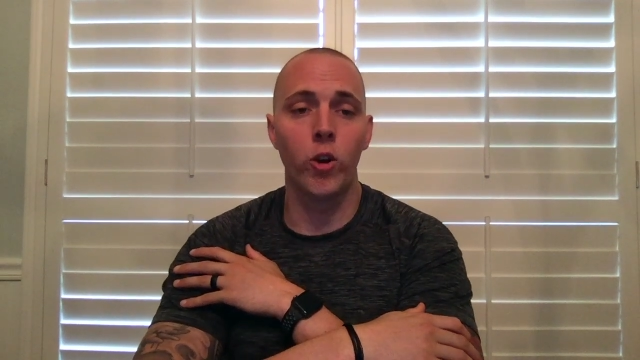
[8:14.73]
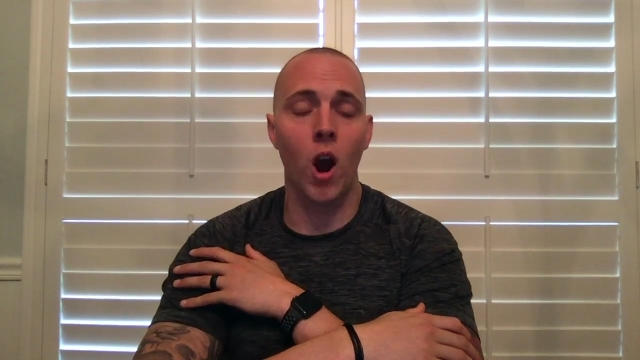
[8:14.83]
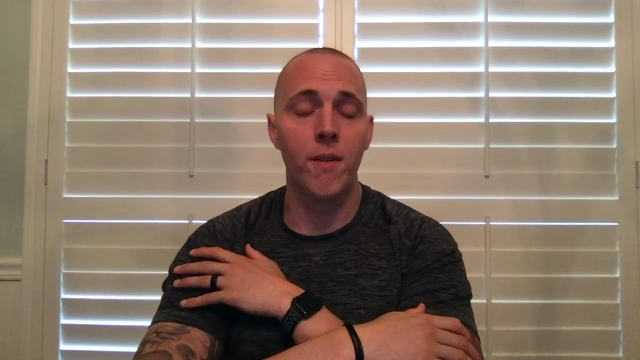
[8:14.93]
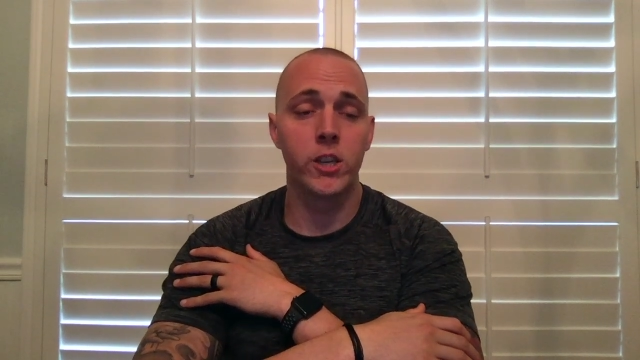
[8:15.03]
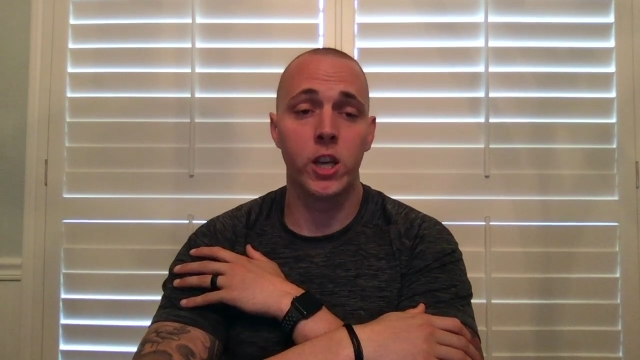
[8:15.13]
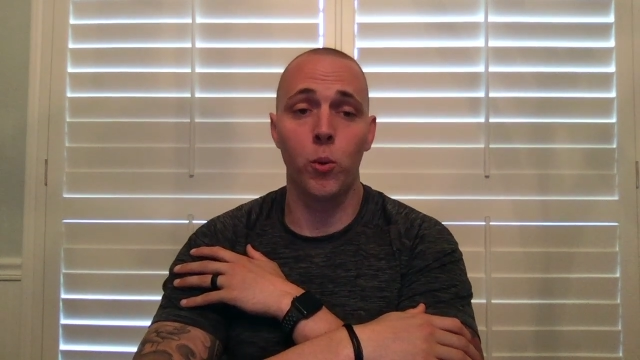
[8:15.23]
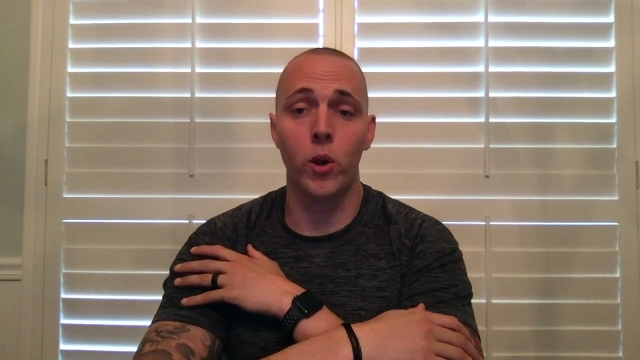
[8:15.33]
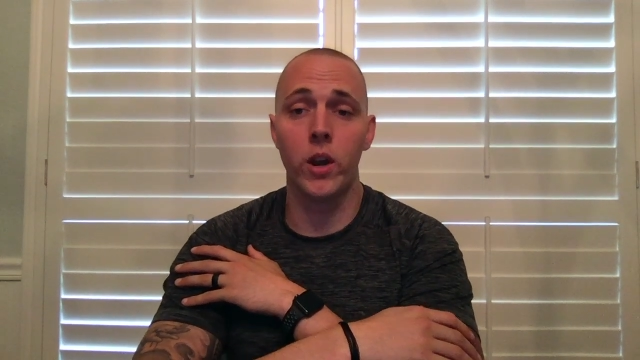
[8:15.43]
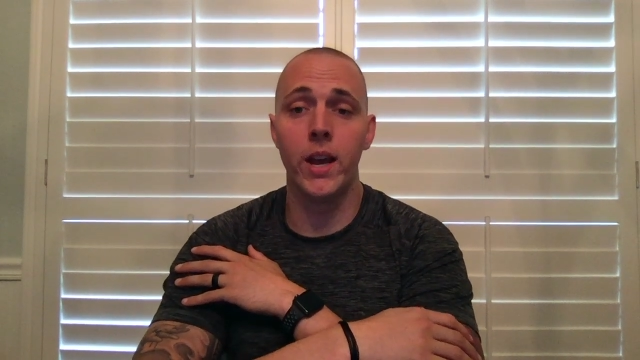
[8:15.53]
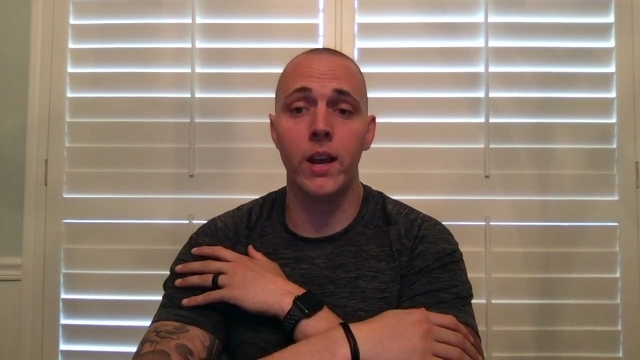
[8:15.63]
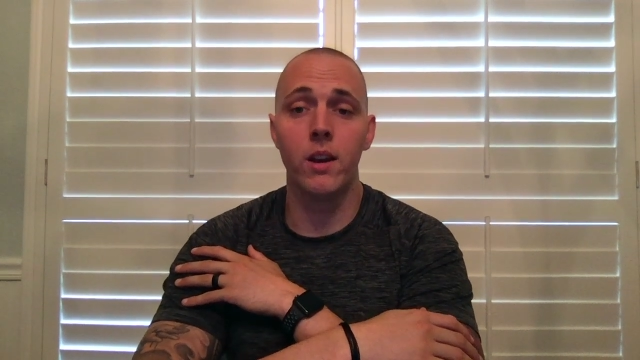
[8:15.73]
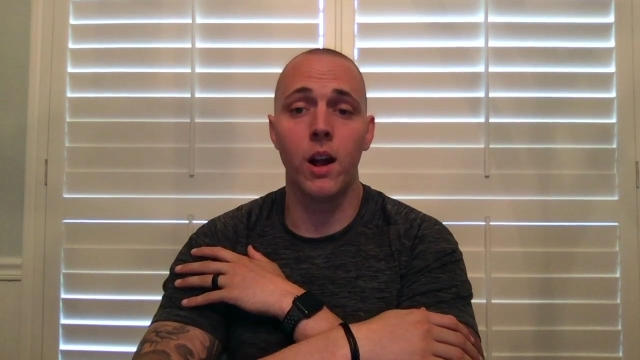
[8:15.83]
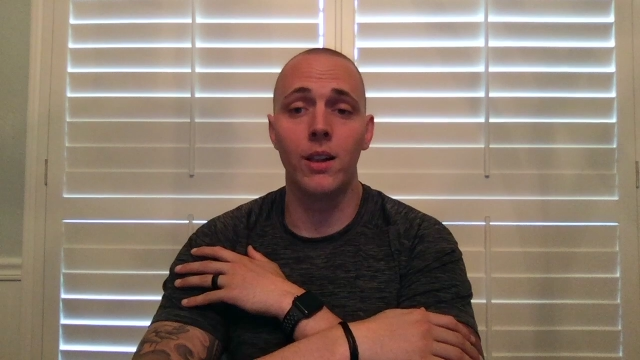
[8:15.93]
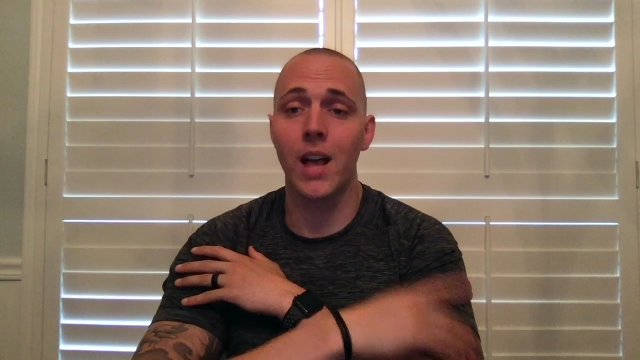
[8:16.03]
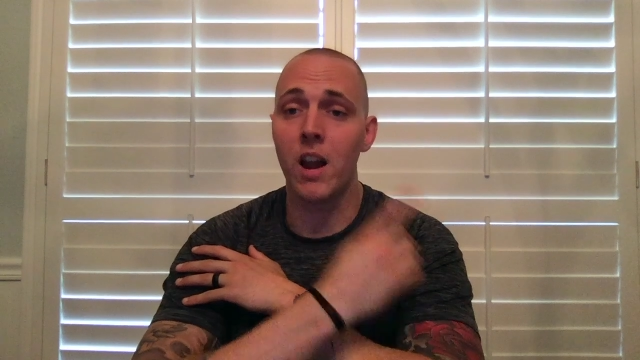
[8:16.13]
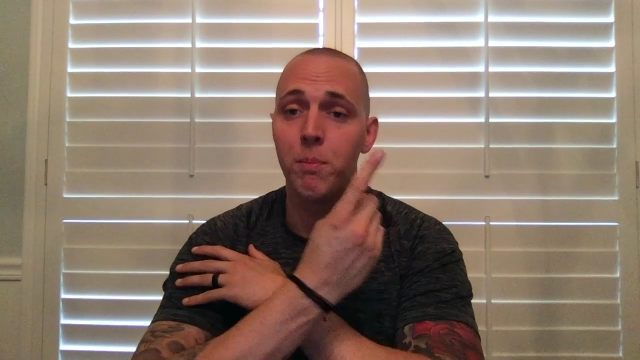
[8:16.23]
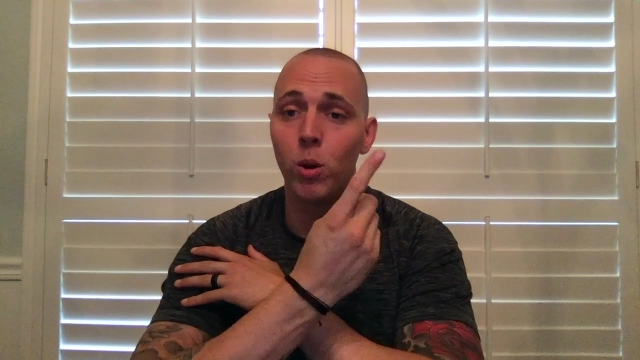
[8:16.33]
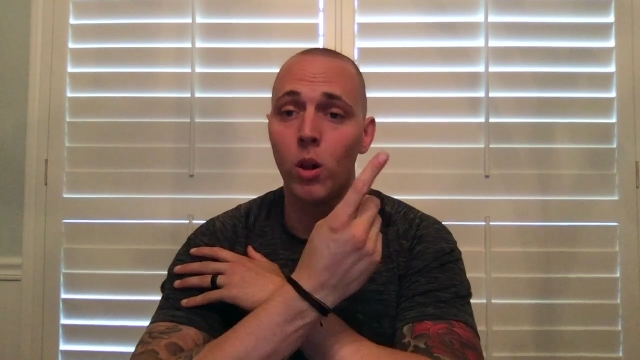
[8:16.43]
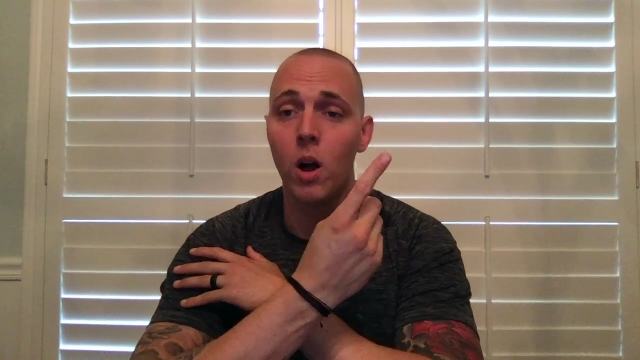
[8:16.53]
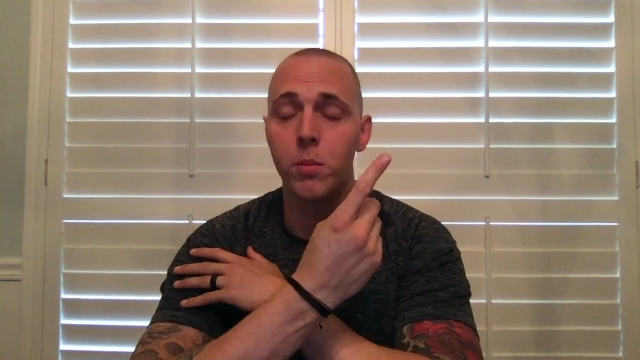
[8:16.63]
you're obviously going to want to hit a lot of
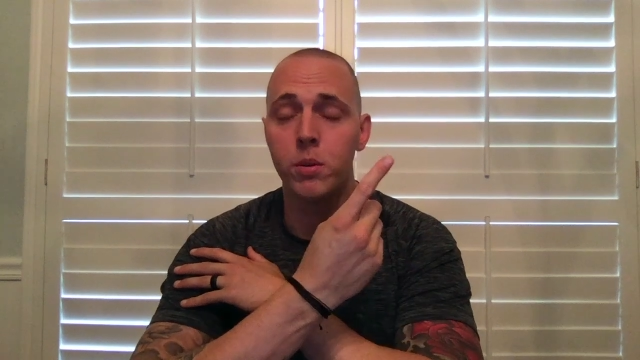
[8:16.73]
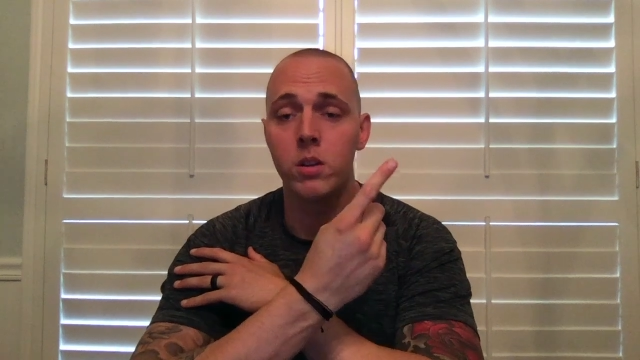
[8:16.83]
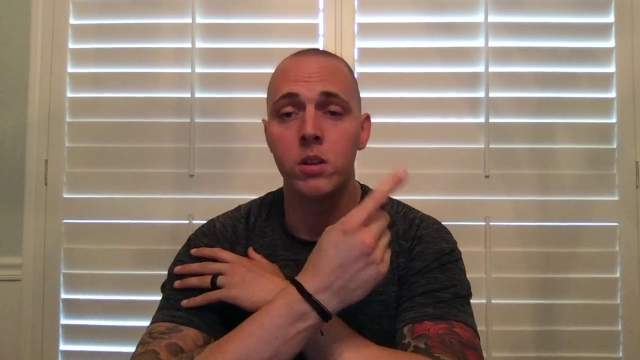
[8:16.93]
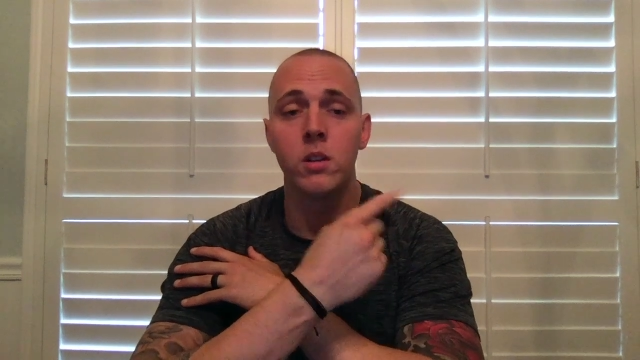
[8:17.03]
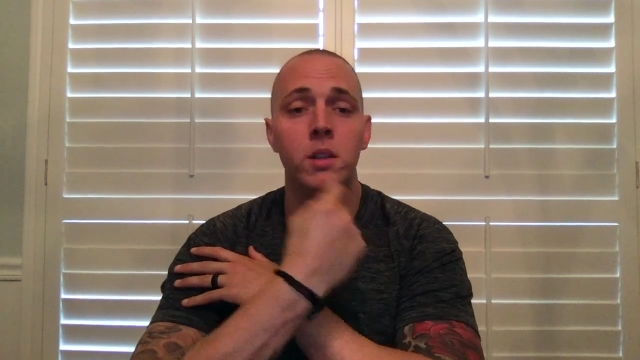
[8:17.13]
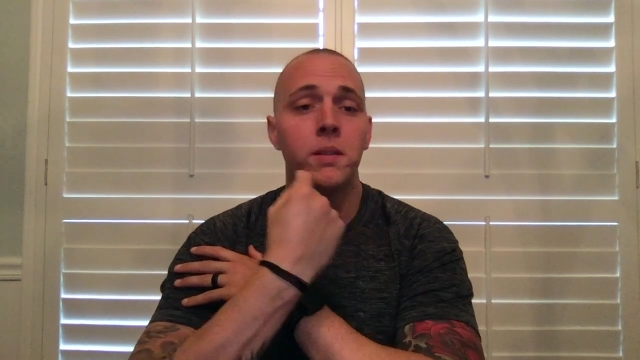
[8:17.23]
pull-ups,